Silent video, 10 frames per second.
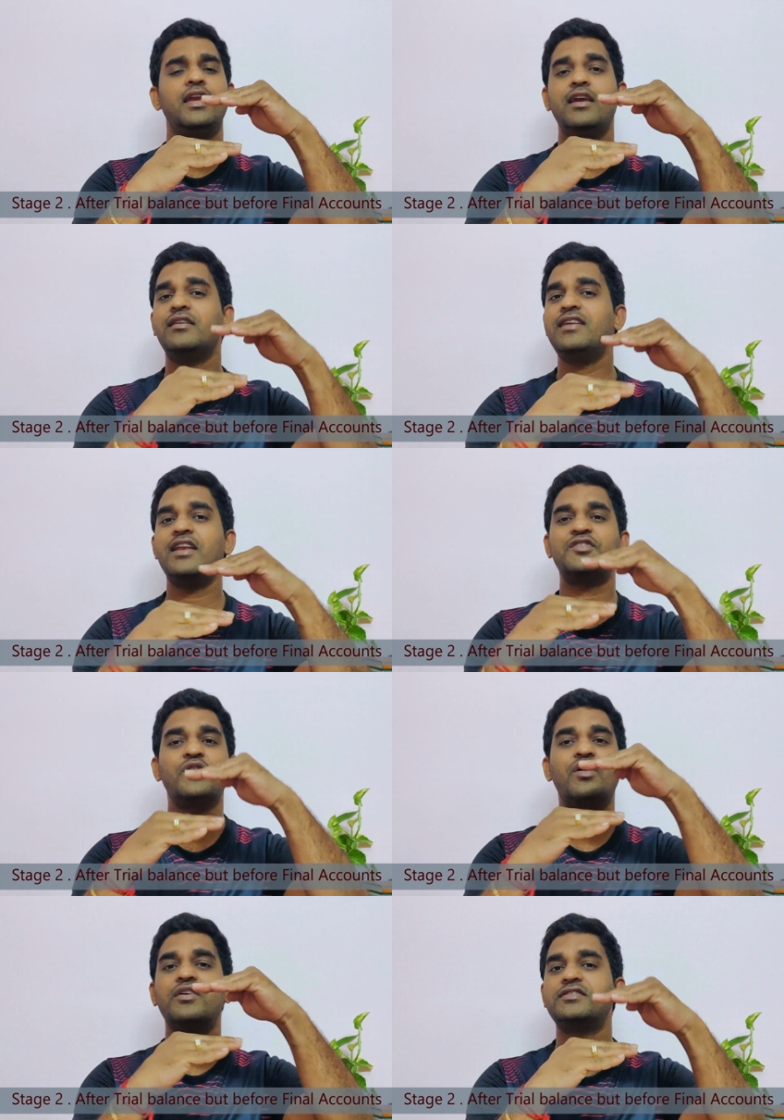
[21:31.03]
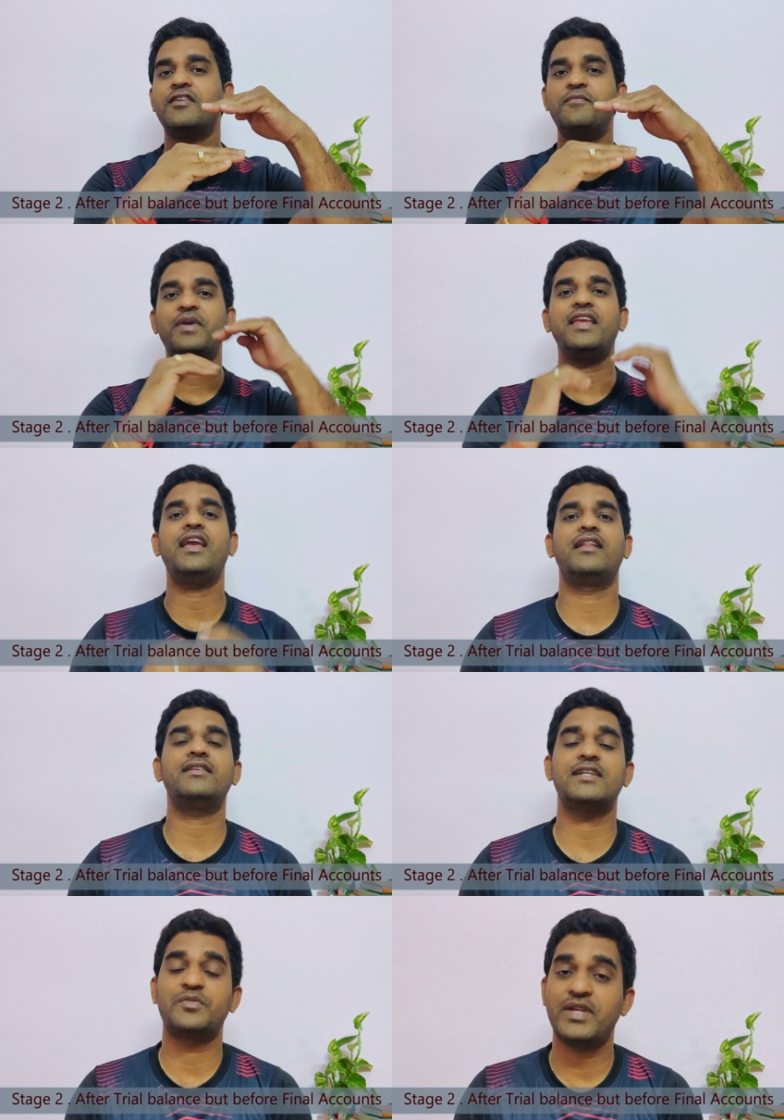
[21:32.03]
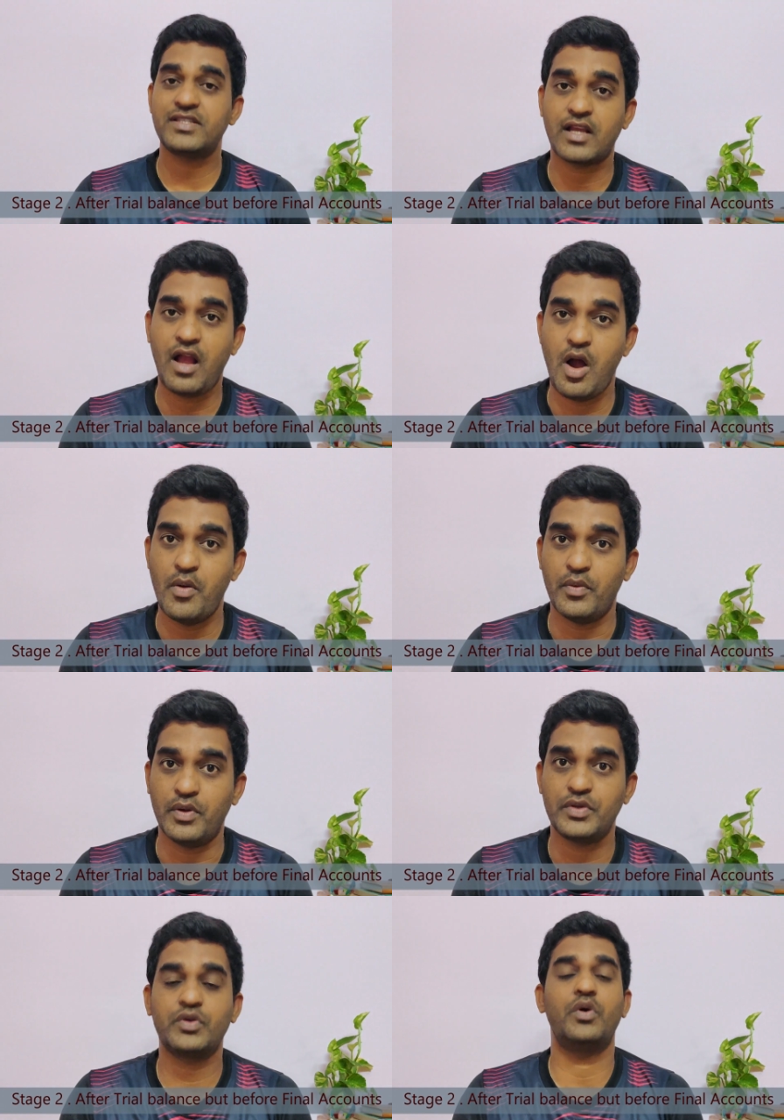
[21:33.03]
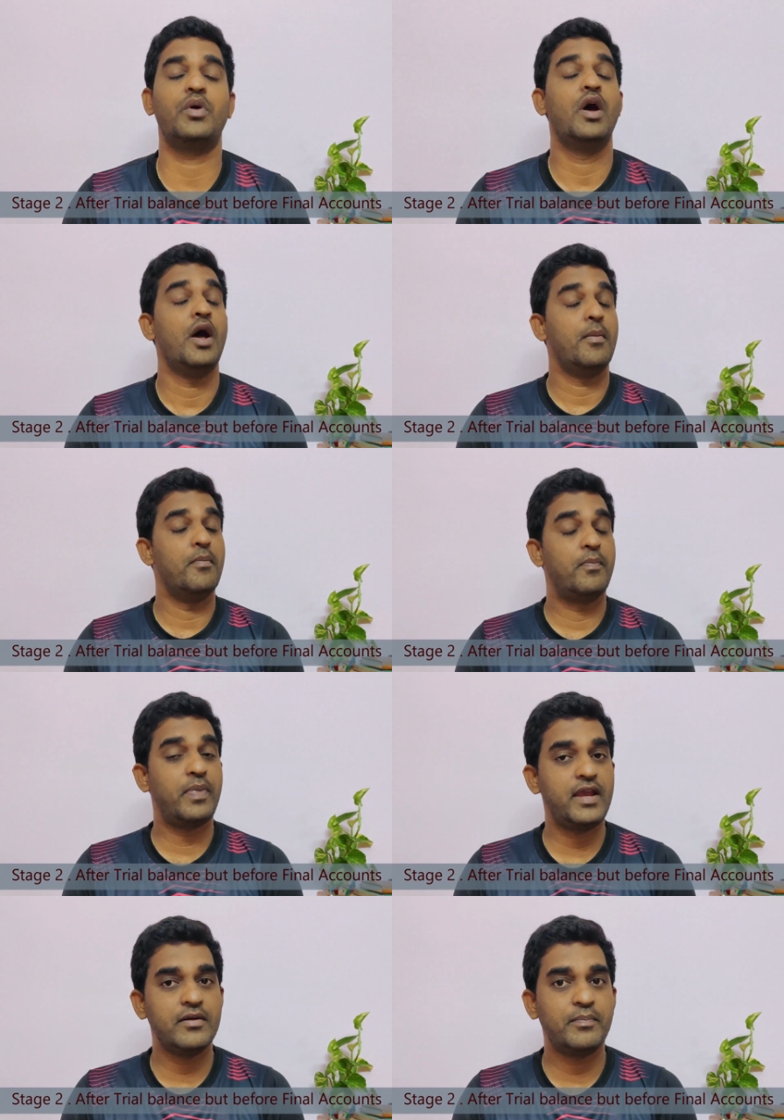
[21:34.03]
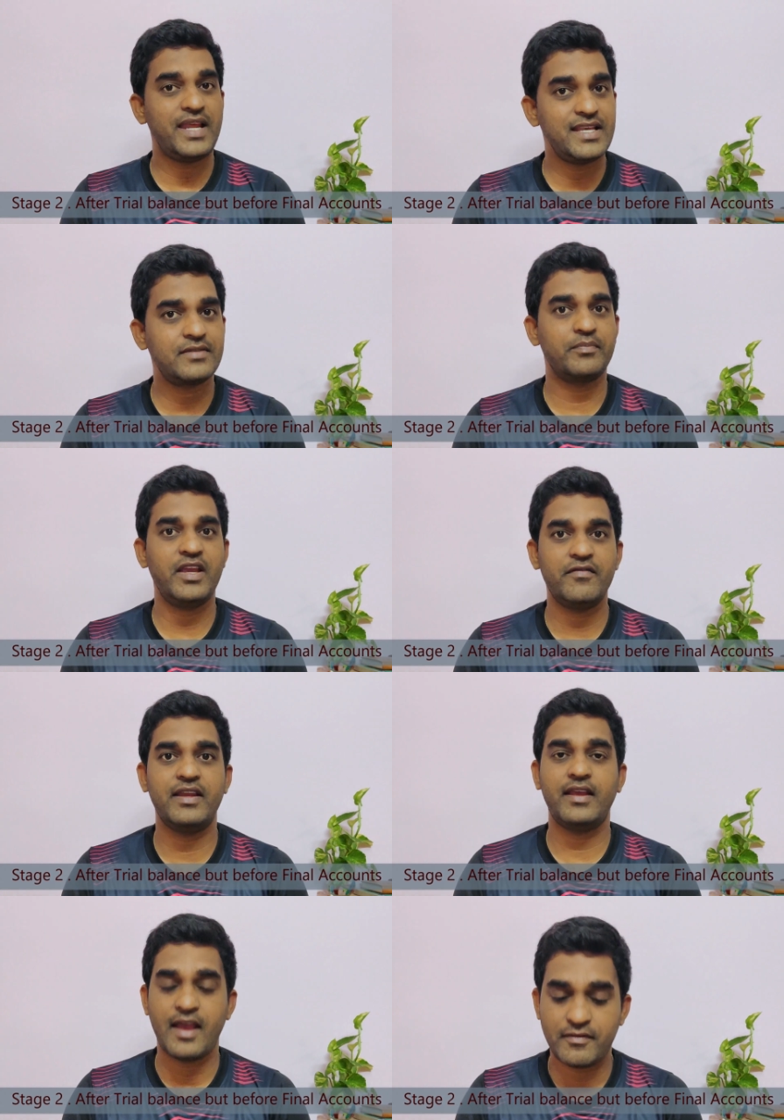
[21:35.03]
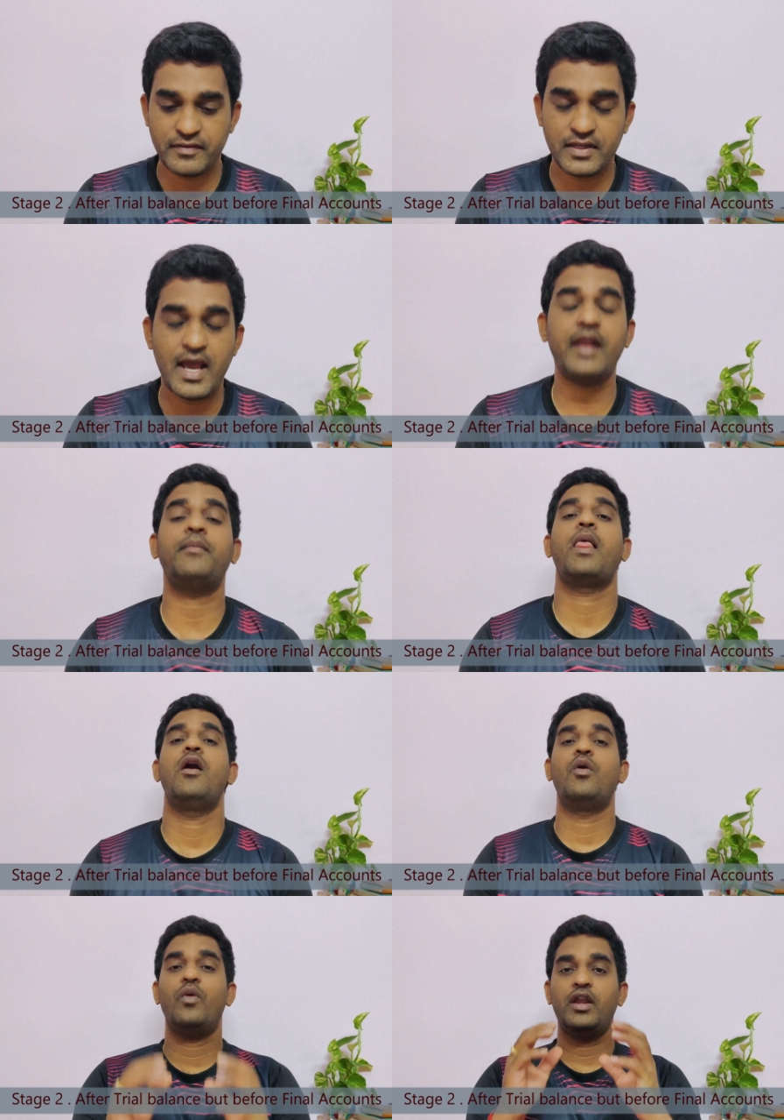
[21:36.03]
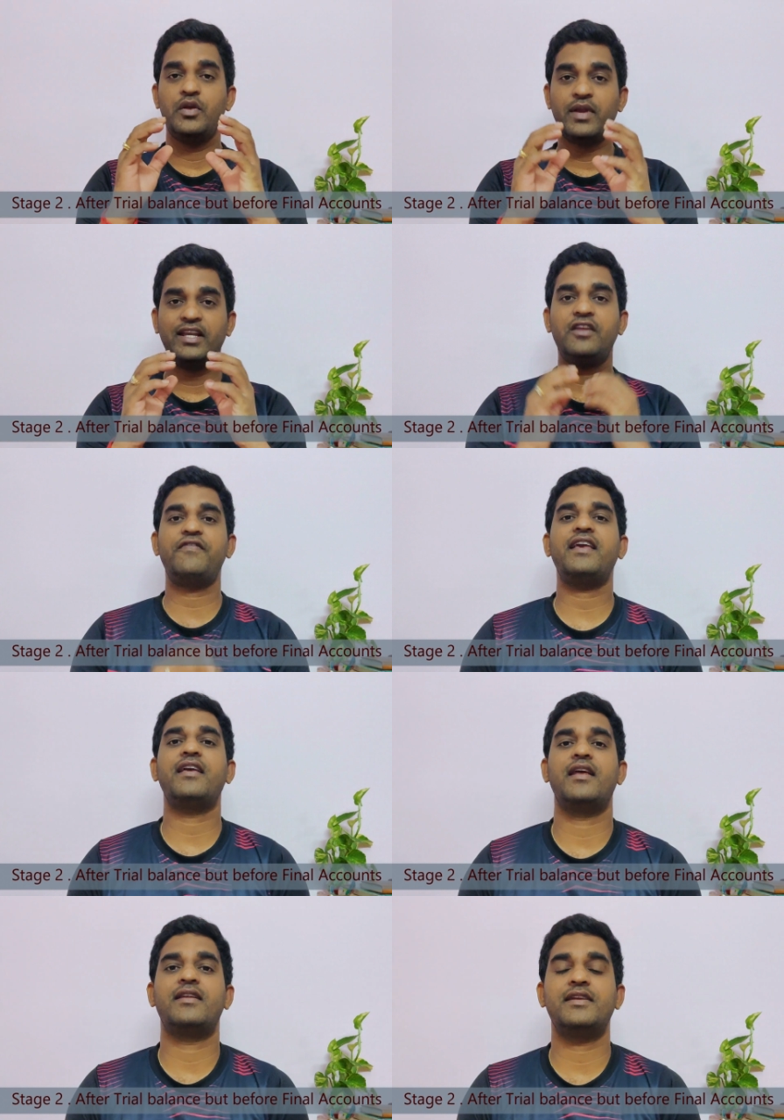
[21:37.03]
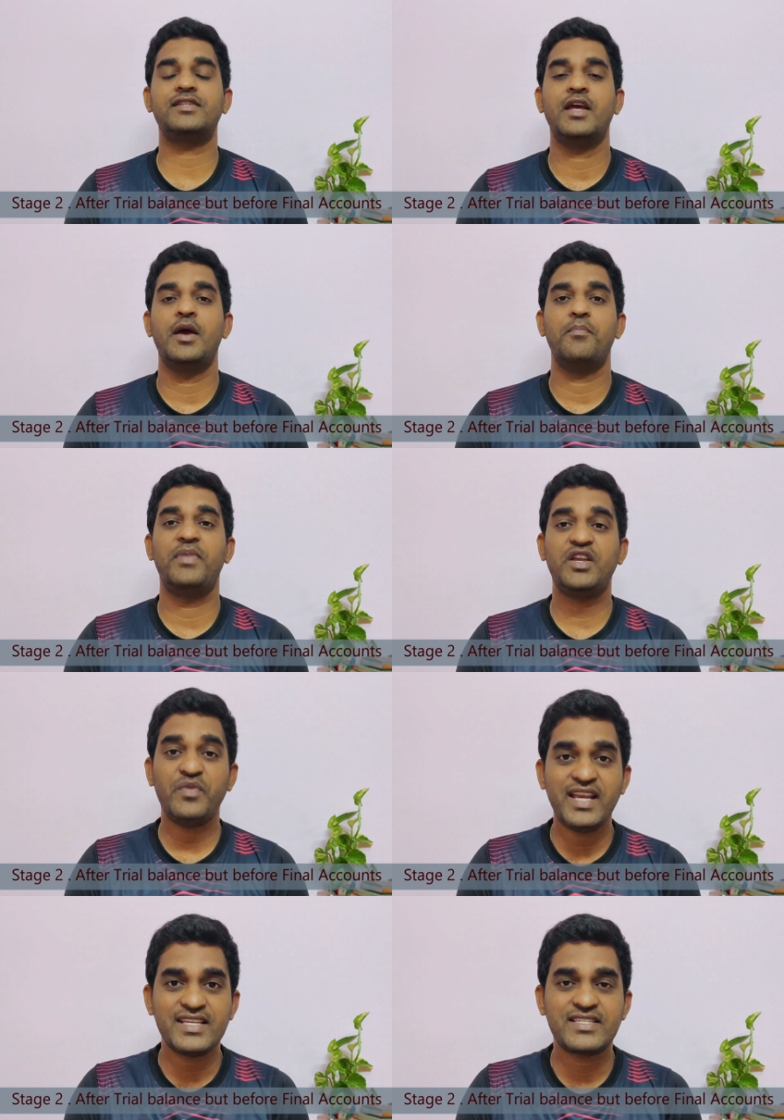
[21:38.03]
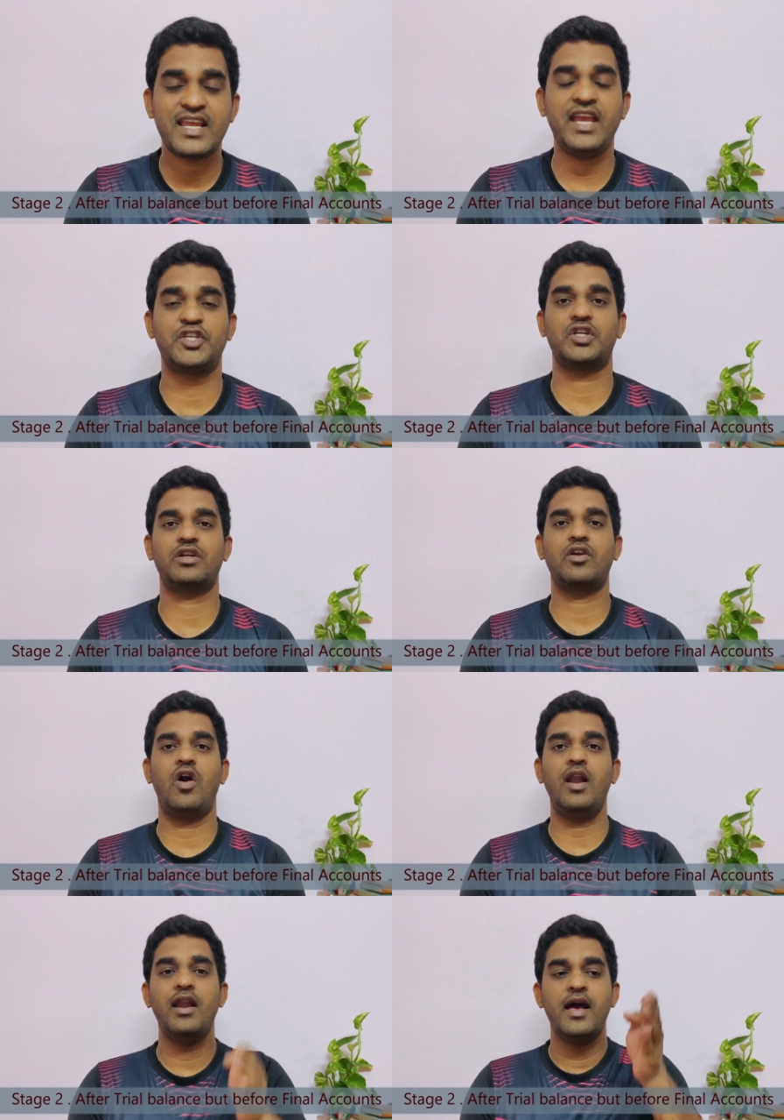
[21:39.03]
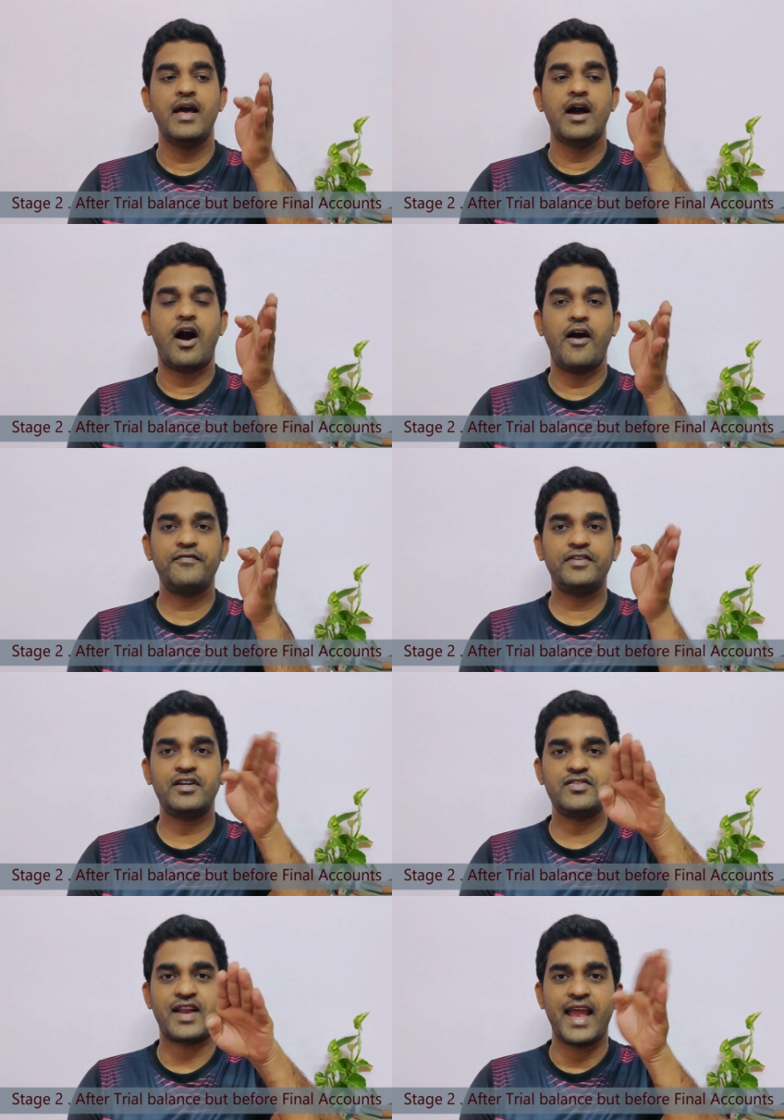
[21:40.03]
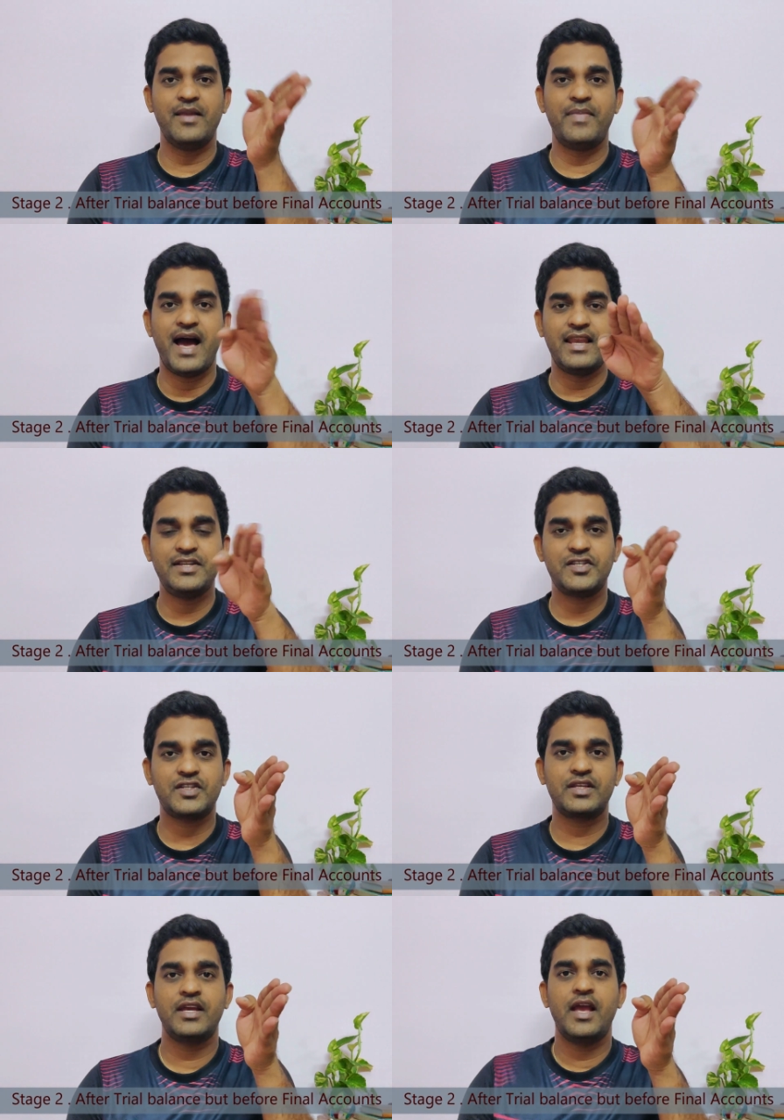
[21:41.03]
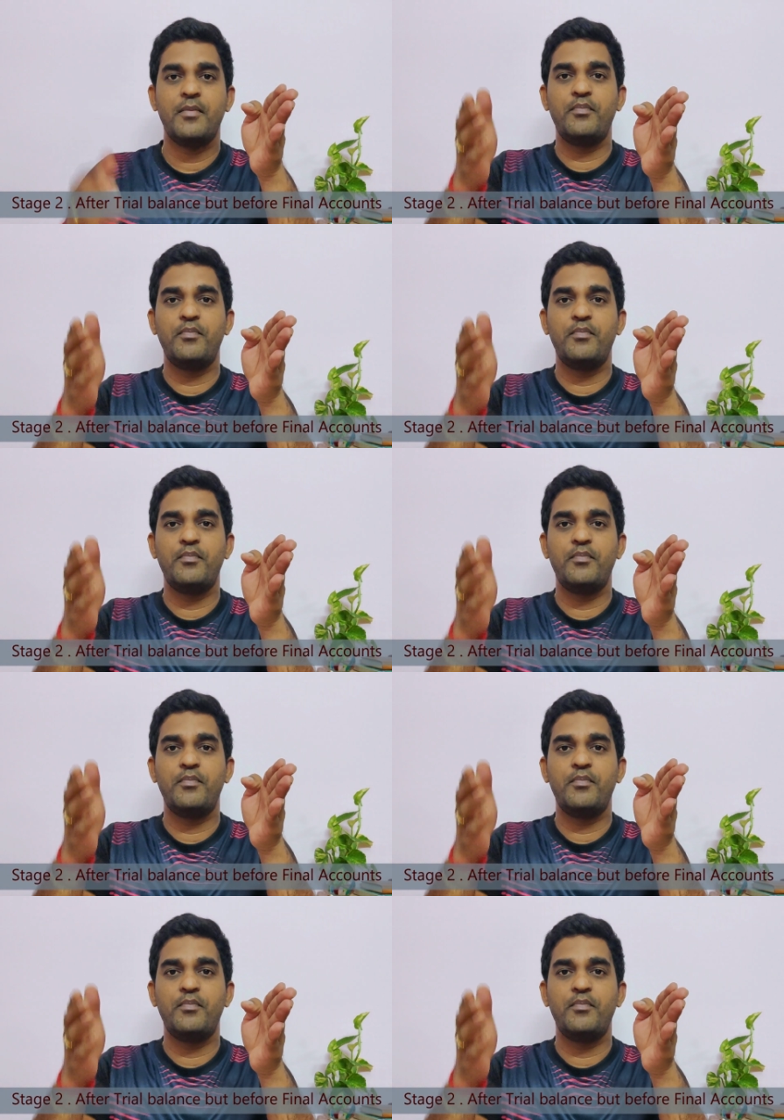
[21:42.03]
Here there is no question of bringing the suspense account. So please be very careful that when you rectify the errors between a stage called after trial balance,